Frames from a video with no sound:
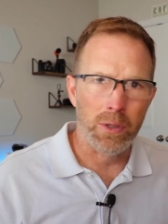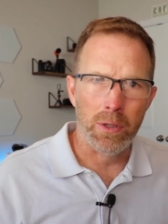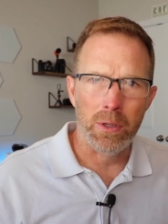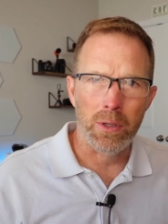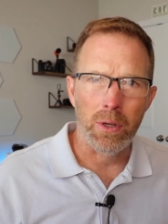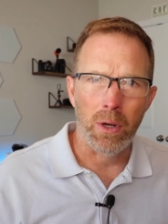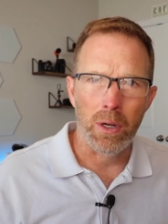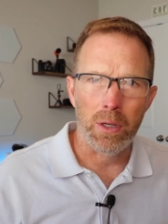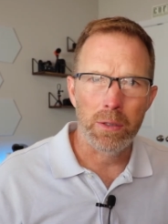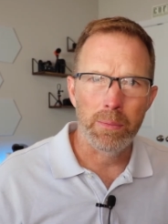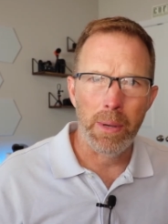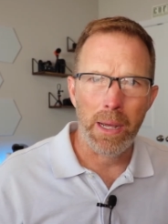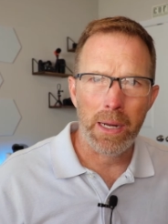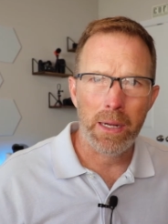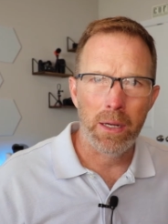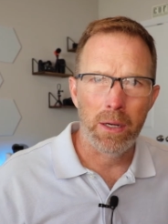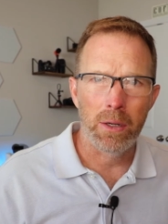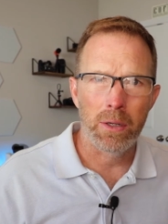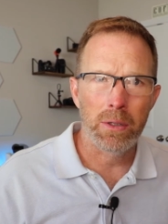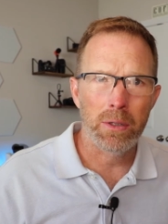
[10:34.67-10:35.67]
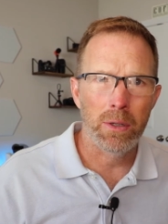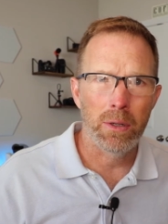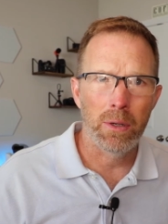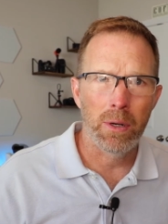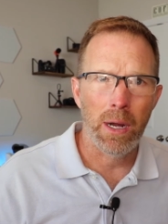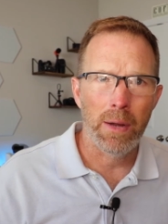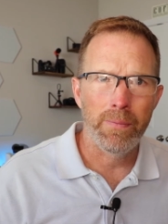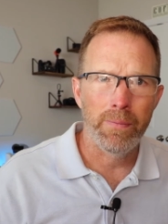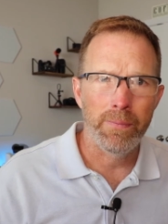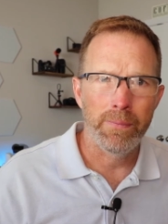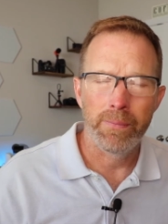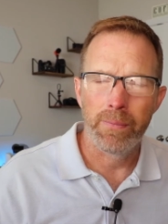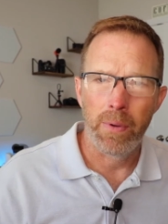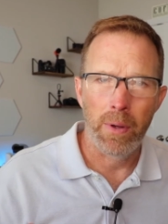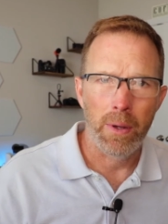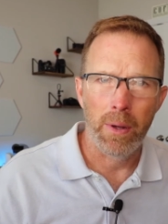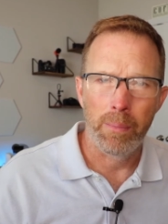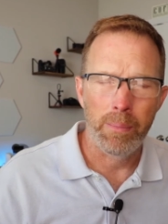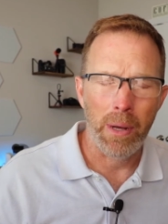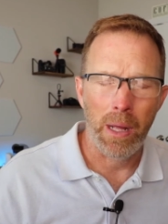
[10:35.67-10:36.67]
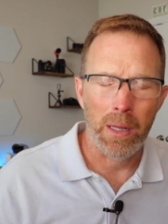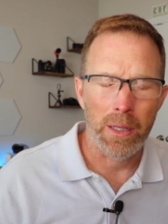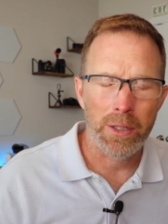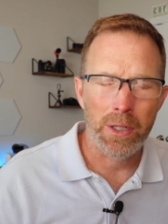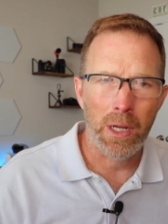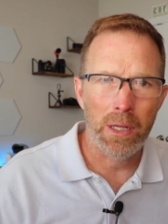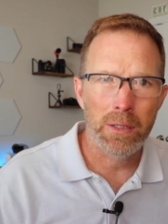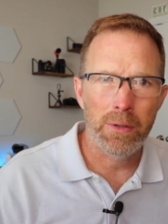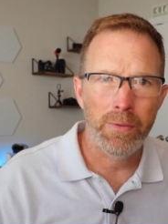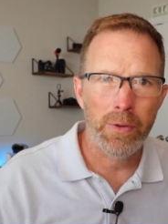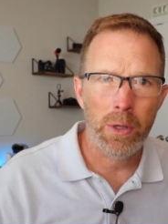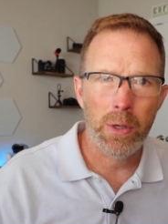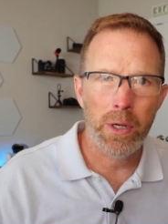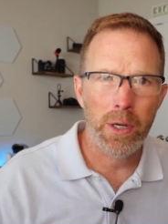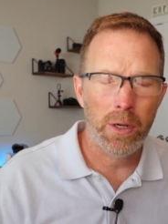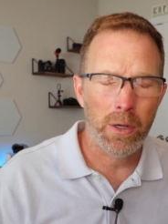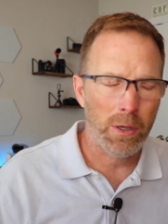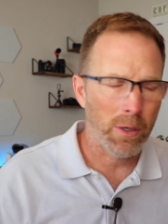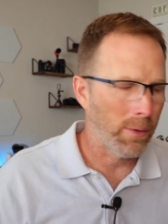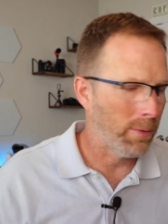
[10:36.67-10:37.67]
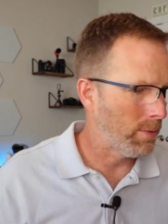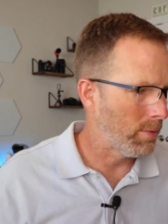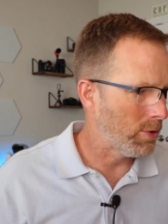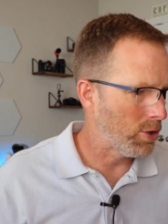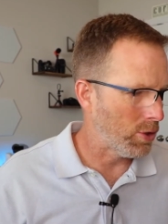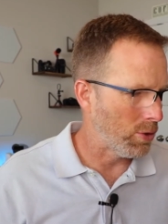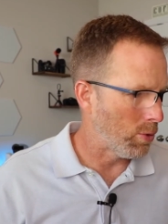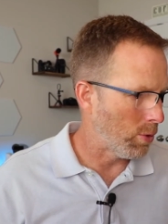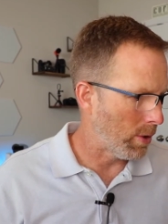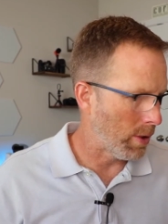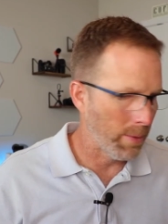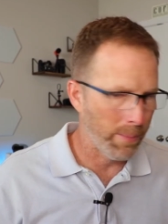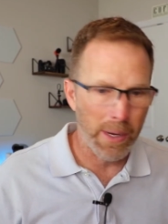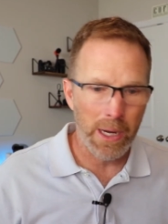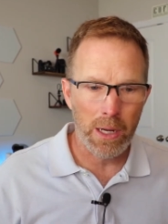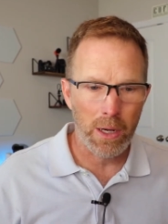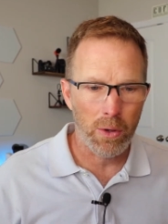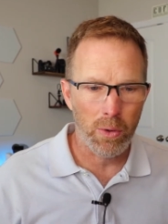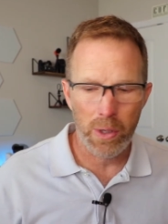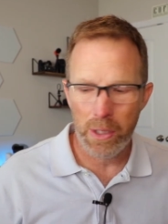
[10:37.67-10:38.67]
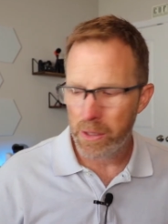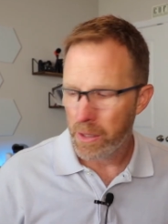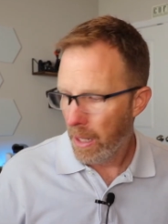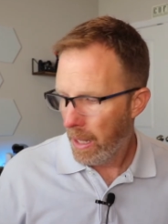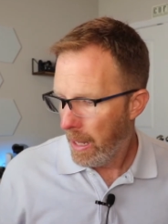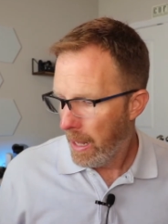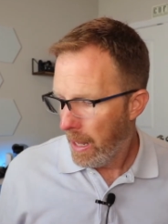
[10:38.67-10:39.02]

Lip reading: dog's back here, so I apologize if you hear her snorting and making noise.